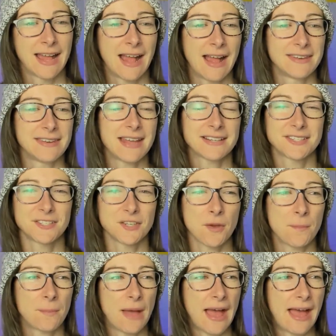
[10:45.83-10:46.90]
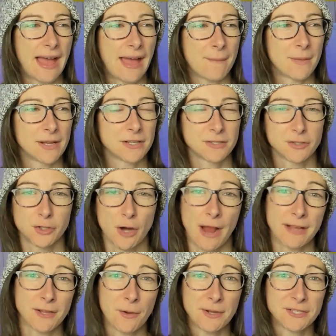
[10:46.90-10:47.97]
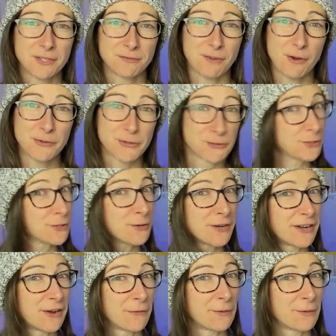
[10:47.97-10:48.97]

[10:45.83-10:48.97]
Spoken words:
Next up, try going to Rotorua,